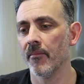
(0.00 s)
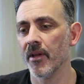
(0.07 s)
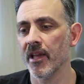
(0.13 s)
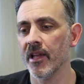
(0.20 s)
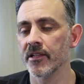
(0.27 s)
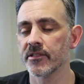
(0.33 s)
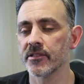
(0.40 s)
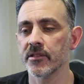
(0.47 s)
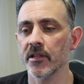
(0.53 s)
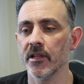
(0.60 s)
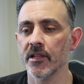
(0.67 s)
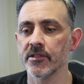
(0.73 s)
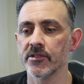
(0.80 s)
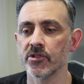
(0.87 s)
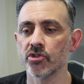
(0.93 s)
His
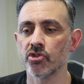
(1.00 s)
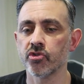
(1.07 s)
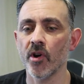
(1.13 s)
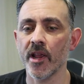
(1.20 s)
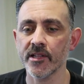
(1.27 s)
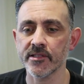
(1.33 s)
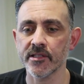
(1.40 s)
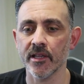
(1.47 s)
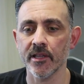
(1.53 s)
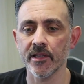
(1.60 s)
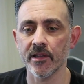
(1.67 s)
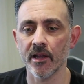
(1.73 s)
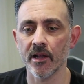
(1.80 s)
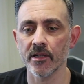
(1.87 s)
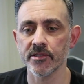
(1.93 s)
tricks that he
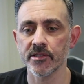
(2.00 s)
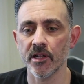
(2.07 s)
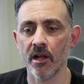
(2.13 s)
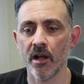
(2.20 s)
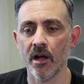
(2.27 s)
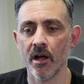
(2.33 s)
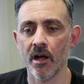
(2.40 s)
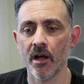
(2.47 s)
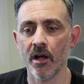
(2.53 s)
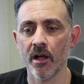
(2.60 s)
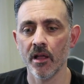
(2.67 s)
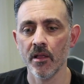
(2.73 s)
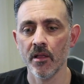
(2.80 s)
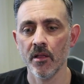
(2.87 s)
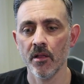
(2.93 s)
does are